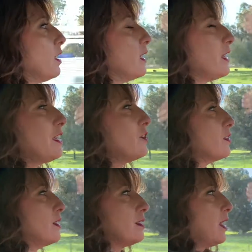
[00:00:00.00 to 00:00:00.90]
he
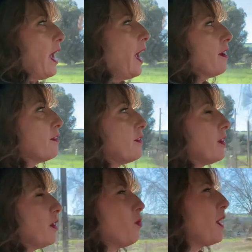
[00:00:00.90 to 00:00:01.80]
just doesn't have.
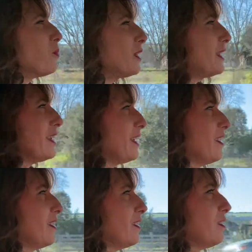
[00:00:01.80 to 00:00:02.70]
And why would he?
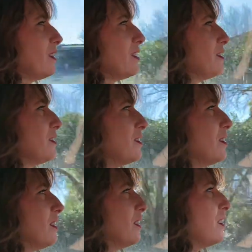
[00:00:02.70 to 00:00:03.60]

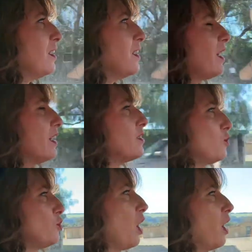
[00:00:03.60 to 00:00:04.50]
It's not his
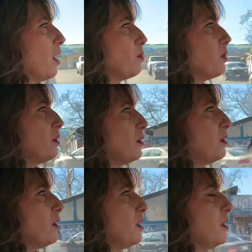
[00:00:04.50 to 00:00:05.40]
job.
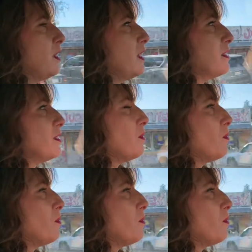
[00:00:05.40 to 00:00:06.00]
It's,